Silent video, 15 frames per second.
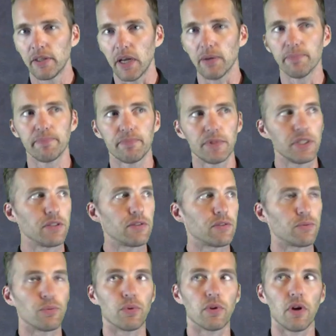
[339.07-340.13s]
Now,
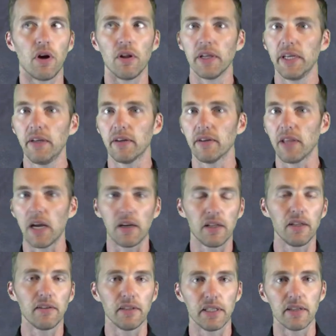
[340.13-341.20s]
since we're all here, that
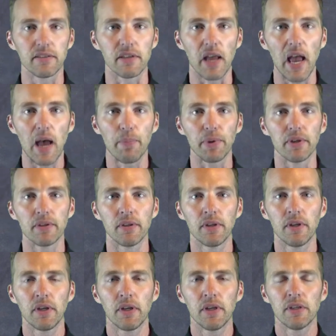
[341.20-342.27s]
clearly doesn't happen.
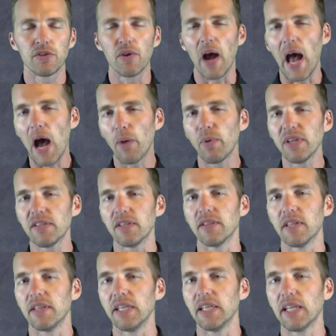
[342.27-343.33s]
So how is
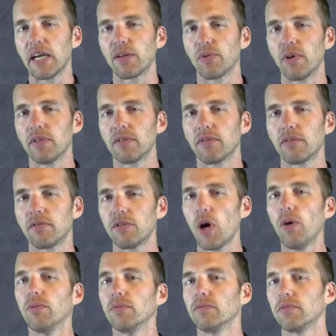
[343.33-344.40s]
it that the electrons
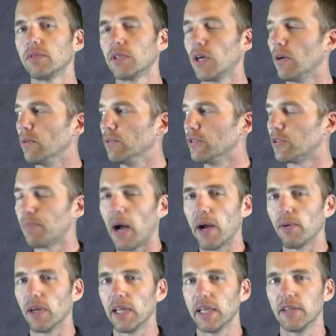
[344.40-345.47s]
don't go
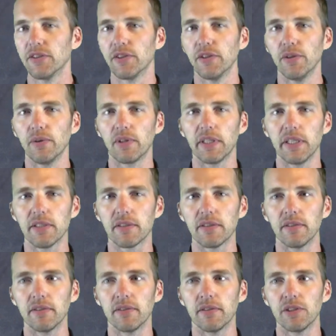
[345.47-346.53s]
spiraling into the
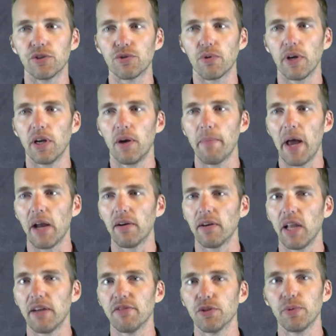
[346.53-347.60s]
nucleus and destroy all matter
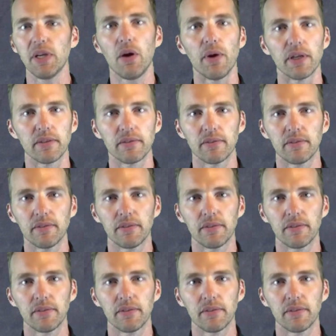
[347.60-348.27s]
and life as we know it?